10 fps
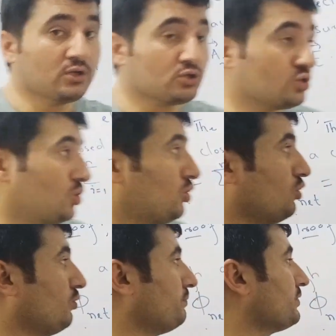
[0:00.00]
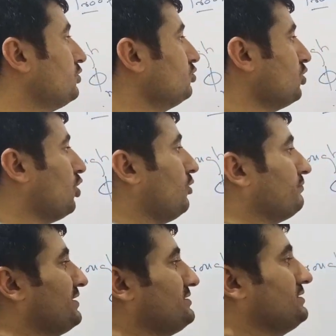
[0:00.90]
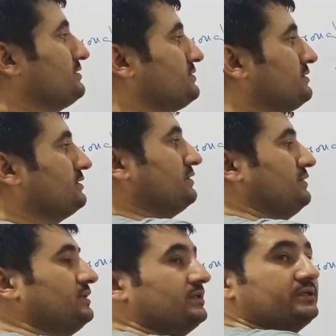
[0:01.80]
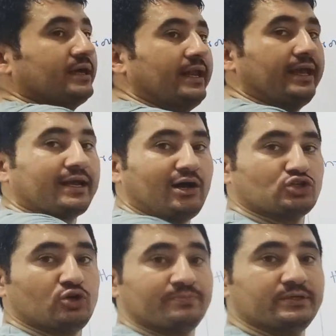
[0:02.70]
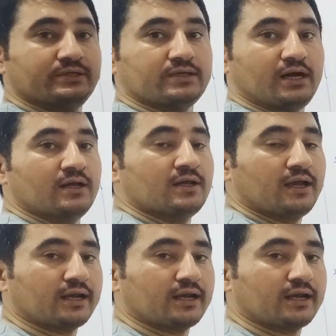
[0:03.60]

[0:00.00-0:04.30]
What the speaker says: So you know this is E del A cos of theta.